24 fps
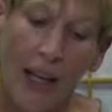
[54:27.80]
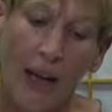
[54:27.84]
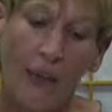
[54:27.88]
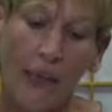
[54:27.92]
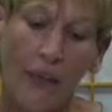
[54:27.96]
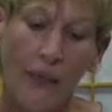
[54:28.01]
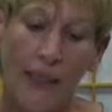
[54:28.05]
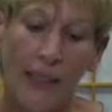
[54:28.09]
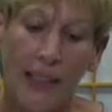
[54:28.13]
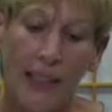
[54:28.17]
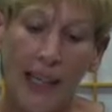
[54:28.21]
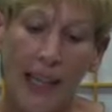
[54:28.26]

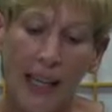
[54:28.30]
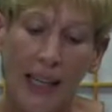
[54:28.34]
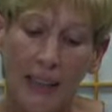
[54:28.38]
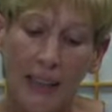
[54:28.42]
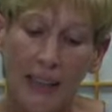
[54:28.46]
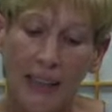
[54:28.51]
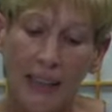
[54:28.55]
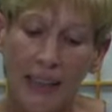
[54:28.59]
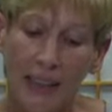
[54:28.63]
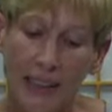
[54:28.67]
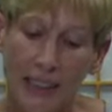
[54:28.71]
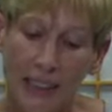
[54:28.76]
We can
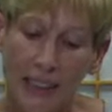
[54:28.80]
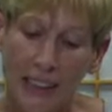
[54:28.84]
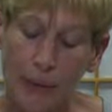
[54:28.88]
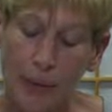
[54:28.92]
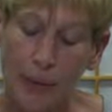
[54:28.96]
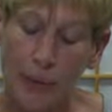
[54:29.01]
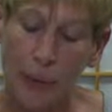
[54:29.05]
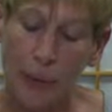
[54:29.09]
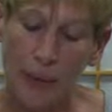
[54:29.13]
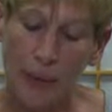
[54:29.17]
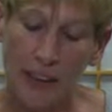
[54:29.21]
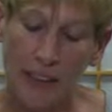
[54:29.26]
look at these
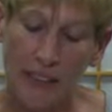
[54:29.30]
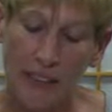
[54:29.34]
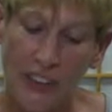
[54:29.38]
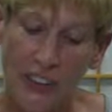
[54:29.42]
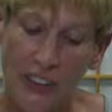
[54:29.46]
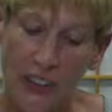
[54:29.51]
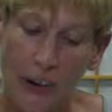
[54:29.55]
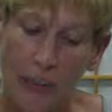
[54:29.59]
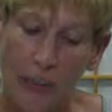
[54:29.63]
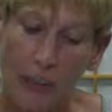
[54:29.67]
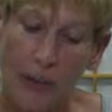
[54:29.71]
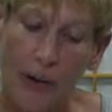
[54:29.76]
moments of
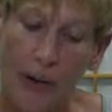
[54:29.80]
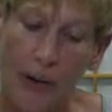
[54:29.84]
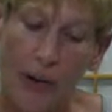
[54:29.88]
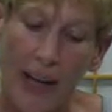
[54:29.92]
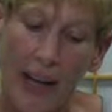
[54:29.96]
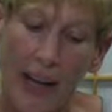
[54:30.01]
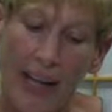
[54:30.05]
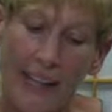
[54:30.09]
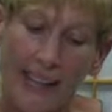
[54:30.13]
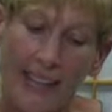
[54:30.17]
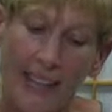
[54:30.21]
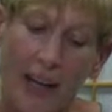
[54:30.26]
Shenpa
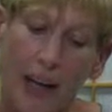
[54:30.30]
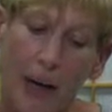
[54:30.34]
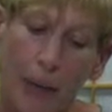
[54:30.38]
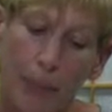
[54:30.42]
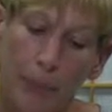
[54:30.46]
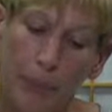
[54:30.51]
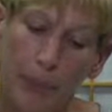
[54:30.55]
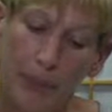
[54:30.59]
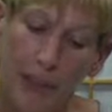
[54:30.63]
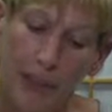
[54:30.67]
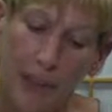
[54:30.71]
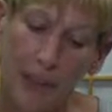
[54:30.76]
as
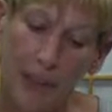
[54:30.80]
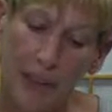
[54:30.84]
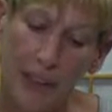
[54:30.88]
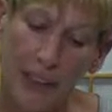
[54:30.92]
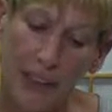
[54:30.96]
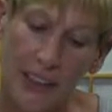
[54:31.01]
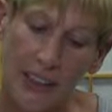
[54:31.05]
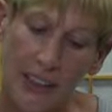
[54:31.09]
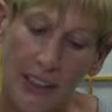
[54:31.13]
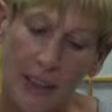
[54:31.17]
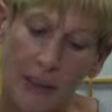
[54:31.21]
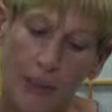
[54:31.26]

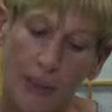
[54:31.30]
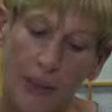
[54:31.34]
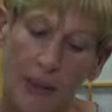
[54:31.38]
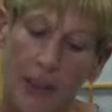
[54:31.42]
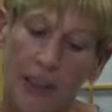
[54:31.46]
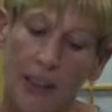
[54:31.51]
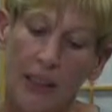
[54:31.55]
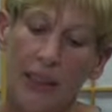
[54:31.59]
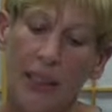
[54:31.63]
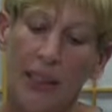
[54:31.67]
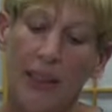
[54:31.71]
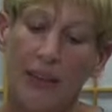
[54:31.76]
opportunities to
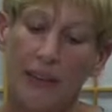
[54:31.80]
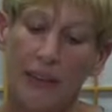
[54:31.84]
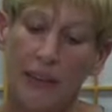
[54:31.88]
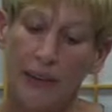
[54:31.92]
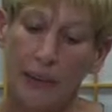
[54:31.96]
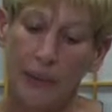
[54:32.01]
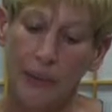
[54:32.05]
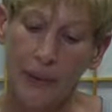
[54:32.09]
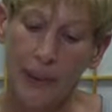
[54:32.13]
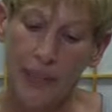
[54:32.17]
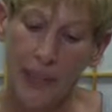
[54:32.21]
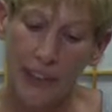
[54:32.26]
begin a healthy
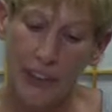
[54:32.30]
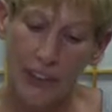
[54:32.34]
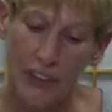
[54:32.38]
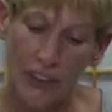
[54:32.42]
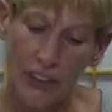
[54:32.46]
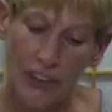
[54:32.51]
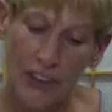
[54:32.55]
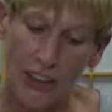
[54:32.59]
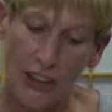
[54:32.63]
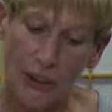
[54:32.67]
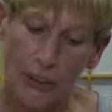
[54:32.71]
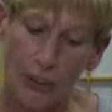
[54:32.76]

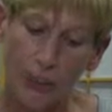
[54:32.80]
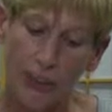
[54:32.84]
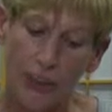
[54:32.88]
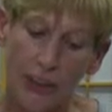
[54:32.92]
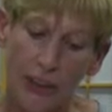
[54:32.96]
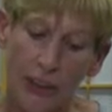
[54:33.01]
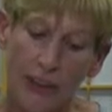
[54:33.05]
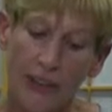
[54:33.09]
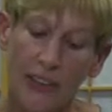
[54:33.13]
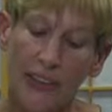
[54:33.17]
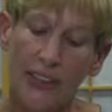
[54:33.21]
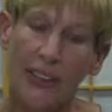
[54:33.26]
relationship with
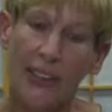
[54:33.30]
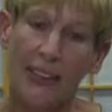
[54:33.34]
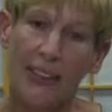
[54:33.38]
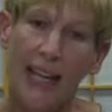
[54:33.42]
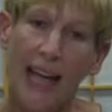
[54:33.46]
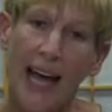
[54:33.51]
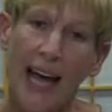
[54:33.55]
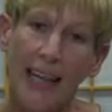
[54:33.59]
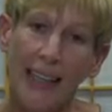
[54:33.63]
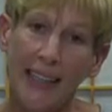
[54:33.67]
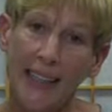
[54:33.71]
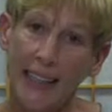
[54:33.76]
our
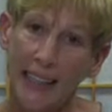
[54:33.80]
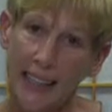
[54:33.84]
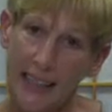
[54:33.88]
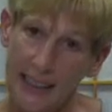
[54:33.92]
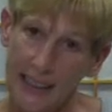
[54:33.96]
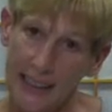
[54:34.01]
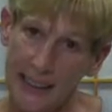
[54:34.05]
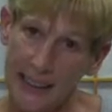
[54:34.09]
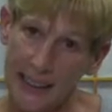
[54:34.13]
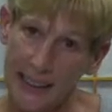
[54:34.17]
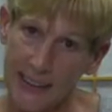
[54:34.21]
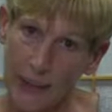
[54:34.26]

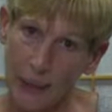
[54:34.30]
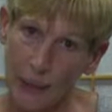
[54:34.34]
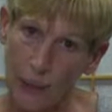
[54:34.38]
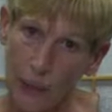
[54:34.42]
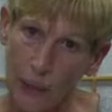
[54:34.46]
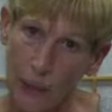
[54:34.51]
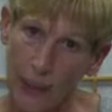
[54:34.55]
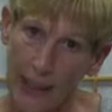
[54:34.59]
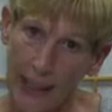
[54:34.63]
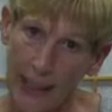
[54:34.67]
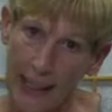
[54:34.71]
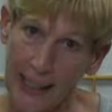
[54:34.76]
sadness
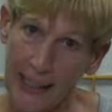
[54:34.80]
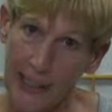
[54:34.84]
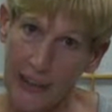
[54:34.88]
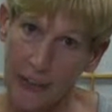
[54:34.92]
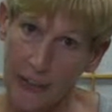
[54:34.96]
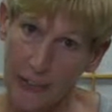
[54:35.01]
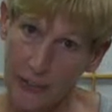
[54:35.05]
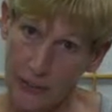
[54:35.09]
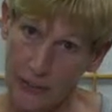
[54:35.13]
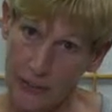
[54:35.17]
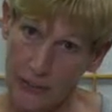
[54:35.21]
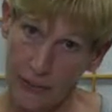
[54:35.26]
or
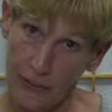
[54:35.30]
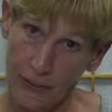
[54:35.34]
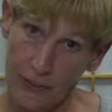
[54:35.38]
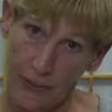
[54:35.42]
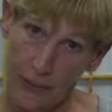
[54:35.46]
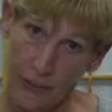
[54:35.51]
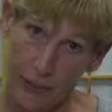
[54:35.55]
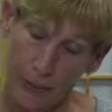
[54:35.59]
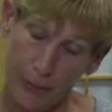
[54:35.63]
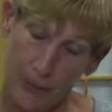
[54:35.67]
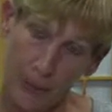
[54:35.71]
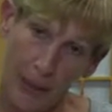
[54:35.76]
anger
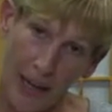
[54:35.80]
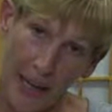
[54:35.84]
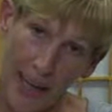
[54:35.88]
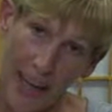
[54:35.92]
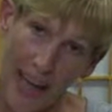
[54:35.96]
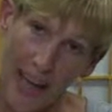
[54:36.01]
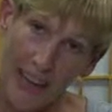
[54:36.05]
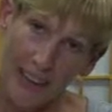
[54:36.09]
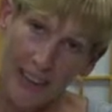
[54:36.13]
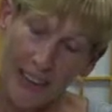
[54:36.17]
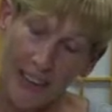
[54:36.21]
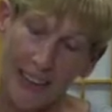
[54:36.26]
by
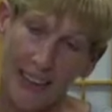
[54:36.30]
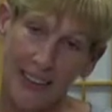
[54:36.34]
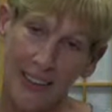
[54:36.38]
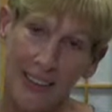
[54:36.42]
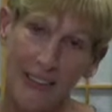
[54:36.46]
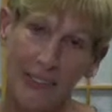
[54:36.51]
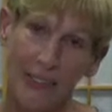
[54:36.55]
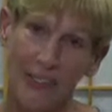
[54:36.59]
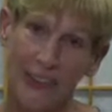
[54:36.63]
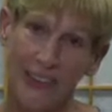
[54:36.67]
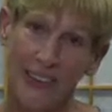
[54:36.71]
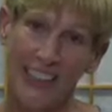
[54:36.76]
acting
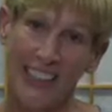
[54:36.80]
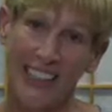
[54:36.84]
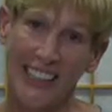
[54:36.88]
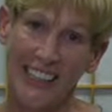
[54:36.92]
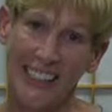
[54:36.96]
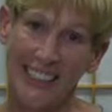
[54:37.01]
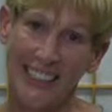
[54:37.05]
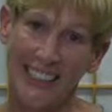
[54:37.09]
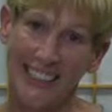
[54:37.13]
differently.